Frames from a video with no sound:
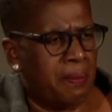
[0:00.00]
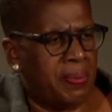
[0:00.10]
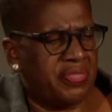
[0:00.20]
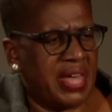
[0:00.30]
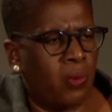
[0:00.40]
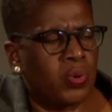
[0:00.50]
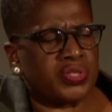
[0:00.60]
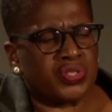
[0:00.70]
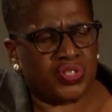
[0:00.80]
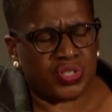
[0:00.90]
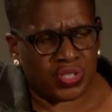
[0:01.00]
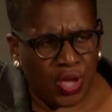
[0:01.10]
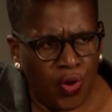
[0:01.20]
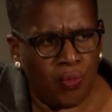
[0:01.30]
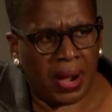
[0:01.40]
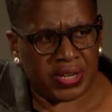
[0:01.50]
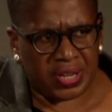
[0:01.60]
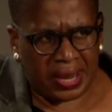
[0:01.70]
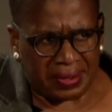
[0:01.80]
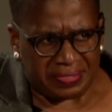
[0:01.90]
But there was so much
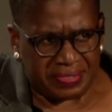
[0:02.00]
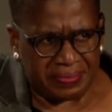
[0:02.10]
love